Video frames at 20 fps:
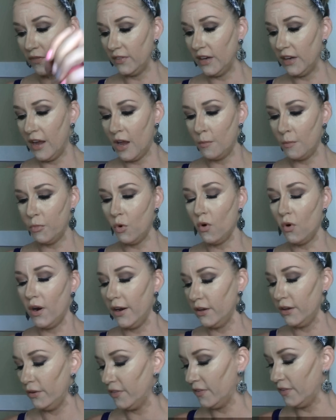damp, or I
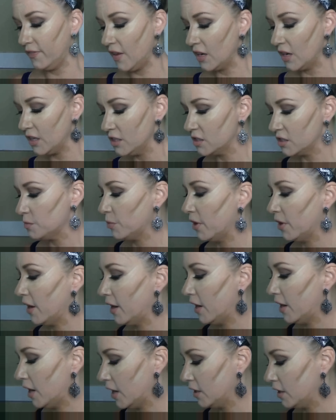use a setting
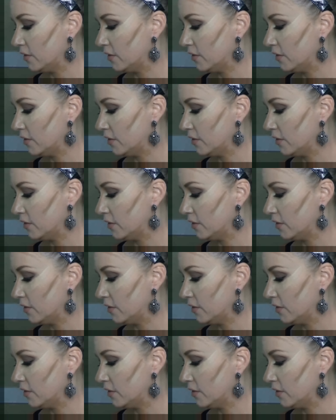spray.